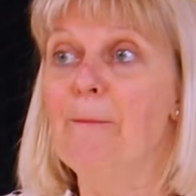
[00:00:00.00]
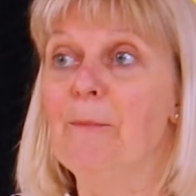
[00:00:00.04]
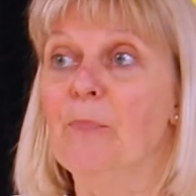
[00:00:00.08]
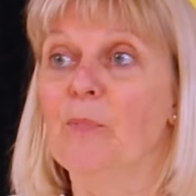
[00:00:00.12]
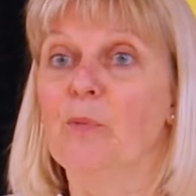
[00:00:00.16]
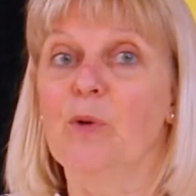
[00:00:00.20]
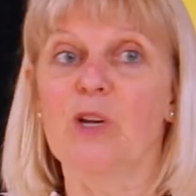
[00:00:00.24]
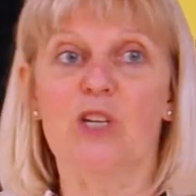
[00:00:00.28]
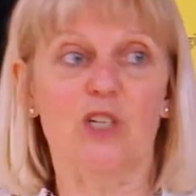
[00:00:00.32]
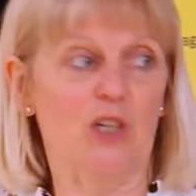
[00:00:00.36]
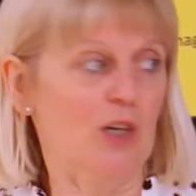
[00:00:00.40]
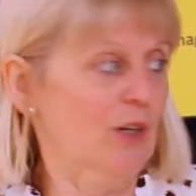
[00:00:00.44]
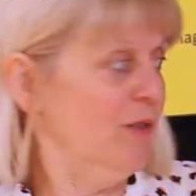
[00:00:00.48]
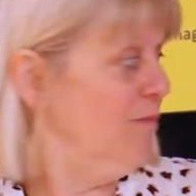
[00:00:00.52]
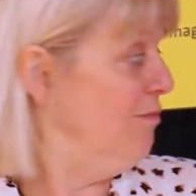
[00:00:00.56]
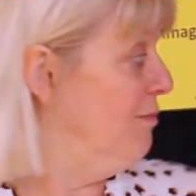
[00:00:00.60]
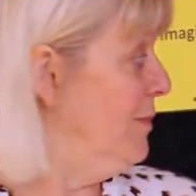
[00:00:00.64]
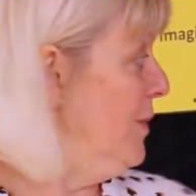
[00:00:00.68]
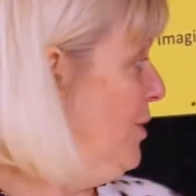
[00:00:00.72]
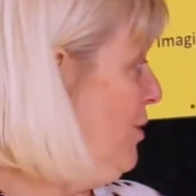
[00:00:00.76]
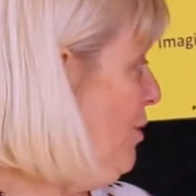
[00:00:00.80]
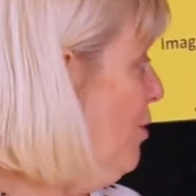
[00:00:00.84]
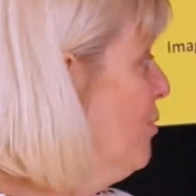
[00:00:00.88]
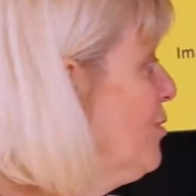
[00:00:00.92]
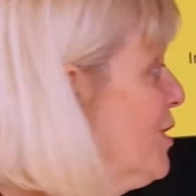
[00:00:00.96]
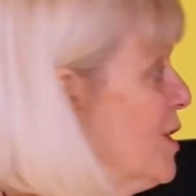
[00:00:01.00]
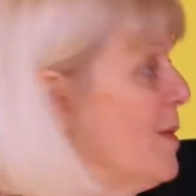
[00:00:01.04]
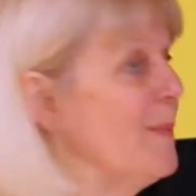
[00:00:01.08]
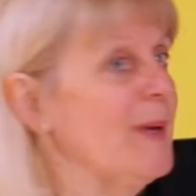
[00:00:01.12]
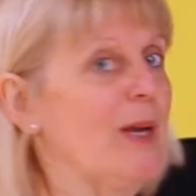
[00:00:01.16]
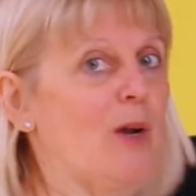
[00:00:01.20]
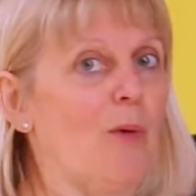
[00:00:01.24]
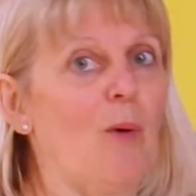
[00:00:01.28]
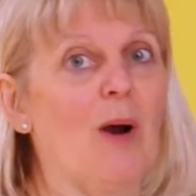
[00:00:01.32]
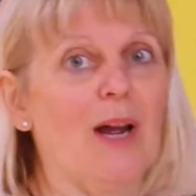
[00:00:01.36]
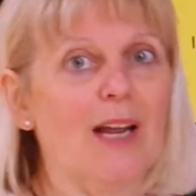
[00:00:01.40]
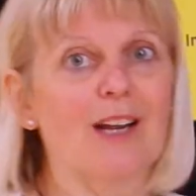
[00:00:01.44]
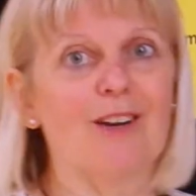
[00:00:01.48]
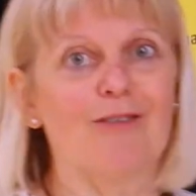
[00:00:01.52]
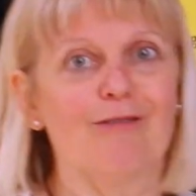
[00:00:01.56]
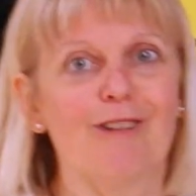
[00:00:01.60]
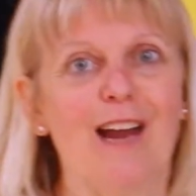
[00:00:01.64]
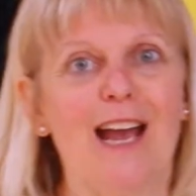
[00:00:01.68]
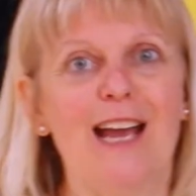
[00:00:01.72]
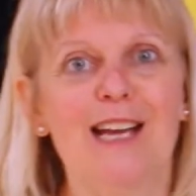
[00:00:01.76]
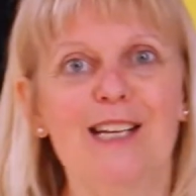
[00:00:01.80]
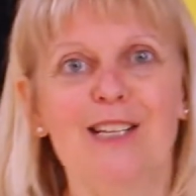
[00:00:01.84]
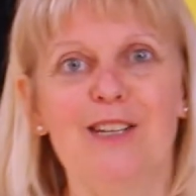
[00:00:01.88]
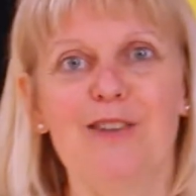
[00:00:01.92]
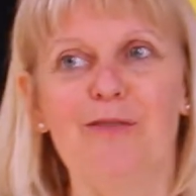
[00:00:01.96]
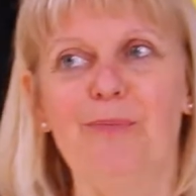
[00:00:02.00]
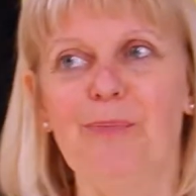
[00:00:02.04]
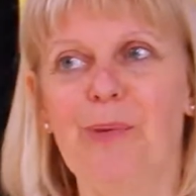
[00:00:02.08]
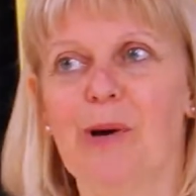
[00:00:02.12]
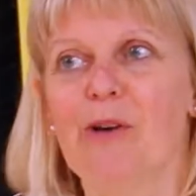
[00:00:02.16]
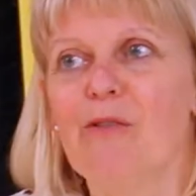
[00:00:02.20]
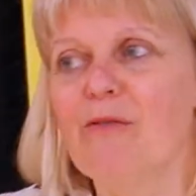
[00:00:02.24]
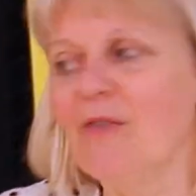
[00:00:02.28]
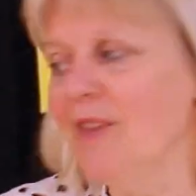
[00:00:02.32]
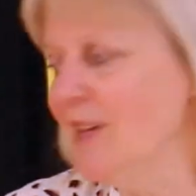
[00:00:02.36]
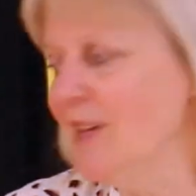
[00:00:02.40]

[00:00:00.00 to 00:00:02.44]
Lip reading: which can also be quite creative, but